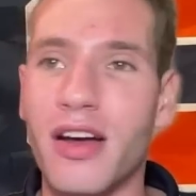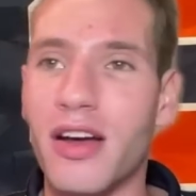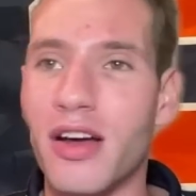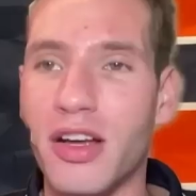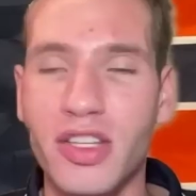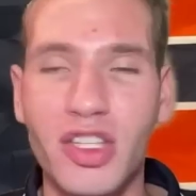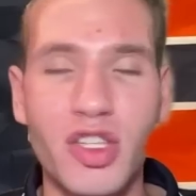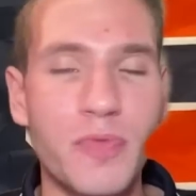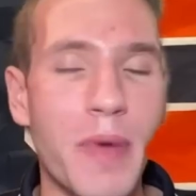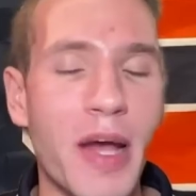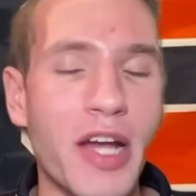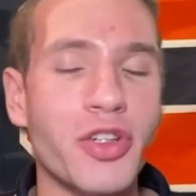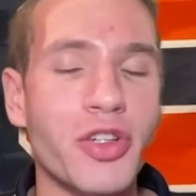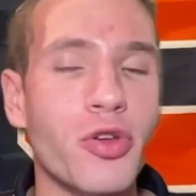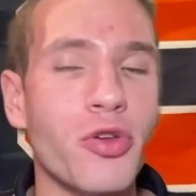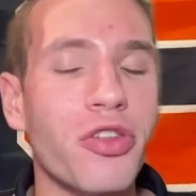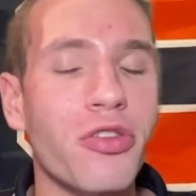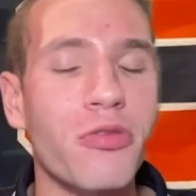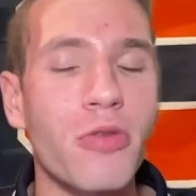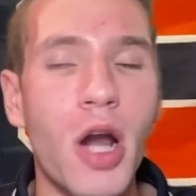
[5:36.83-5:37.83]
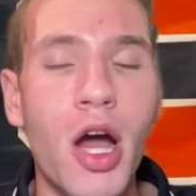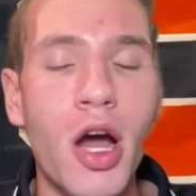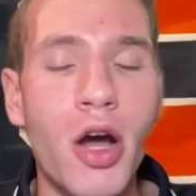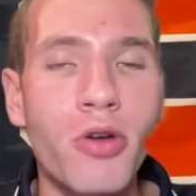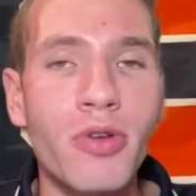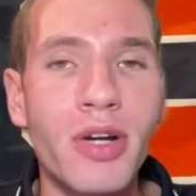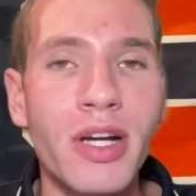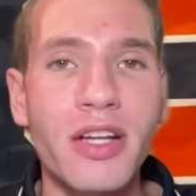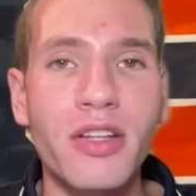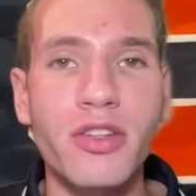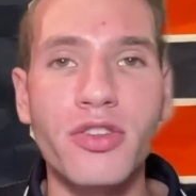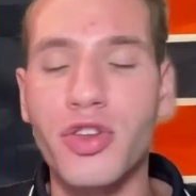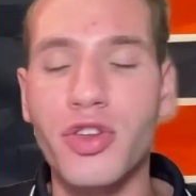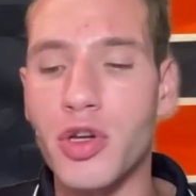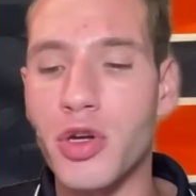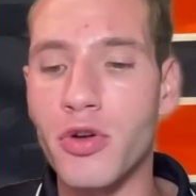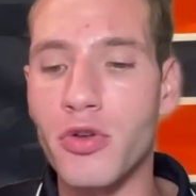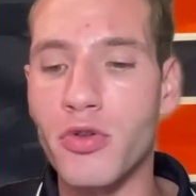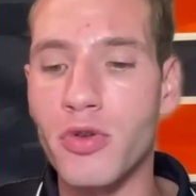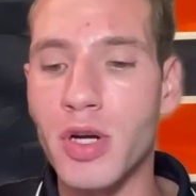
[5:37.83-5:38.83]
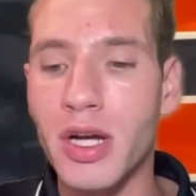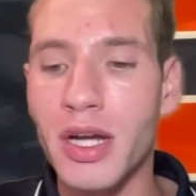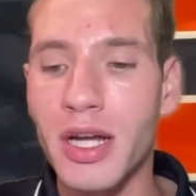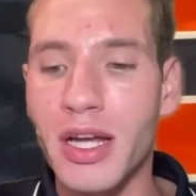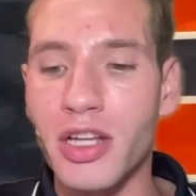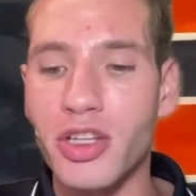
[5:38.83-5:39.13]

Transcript: a special throw to